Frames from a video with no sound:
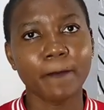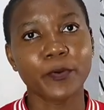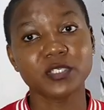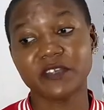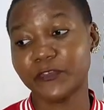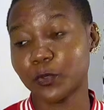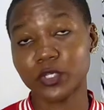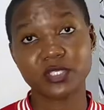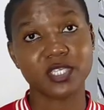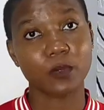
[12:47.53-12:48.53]
but if you
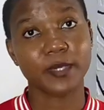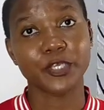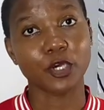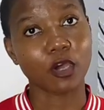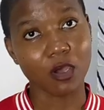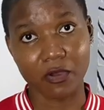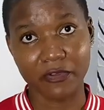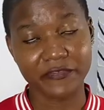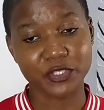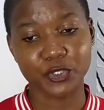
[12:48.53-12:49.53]
want to downplay your
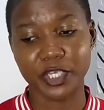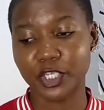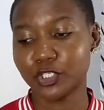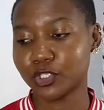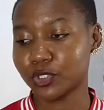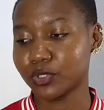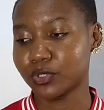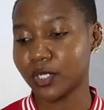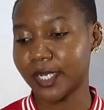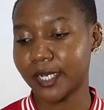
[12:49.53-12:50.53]
curves you can
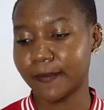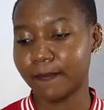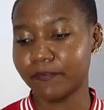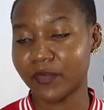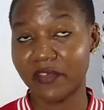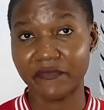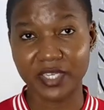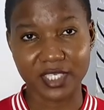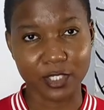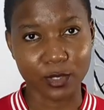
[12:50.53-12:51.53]
do um,
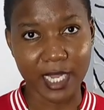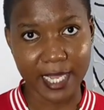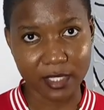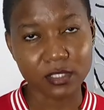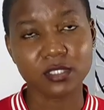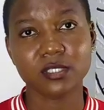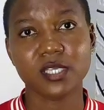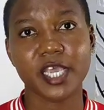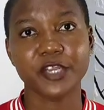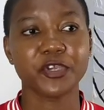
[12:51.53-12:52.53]
vertical
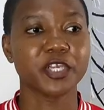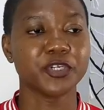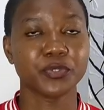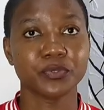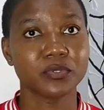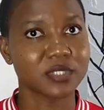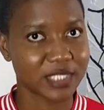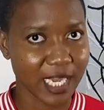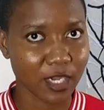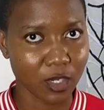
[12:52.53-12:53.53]
lines and you can do
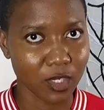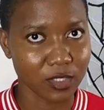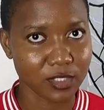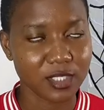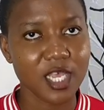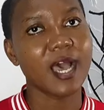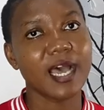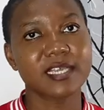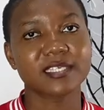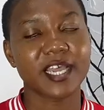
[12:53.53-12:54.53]
dark colors
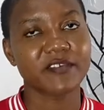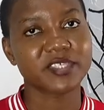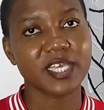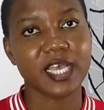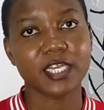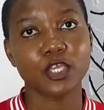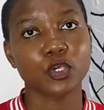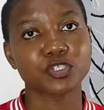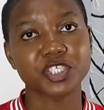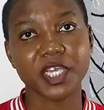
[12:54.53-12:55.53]
as i have said
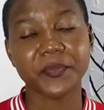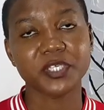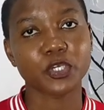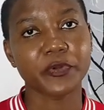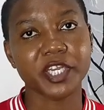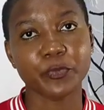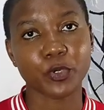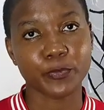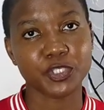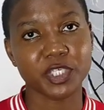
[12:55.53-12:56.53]
your shape is already
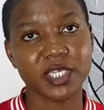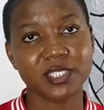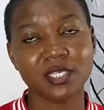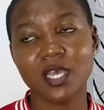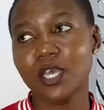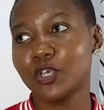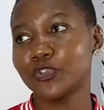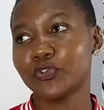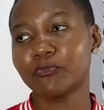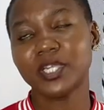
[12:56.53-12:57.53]
proportionate
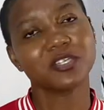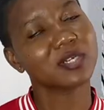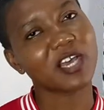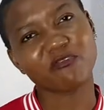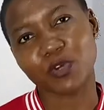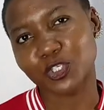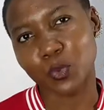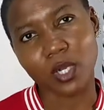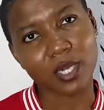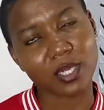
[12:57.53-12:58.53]
you really don't have much
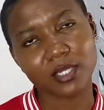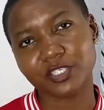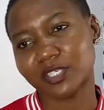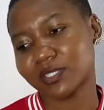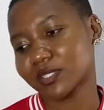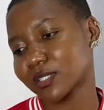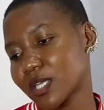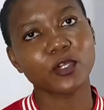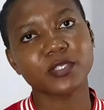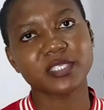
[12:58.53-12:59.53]
work. Just
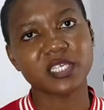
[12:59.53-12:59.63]
follow the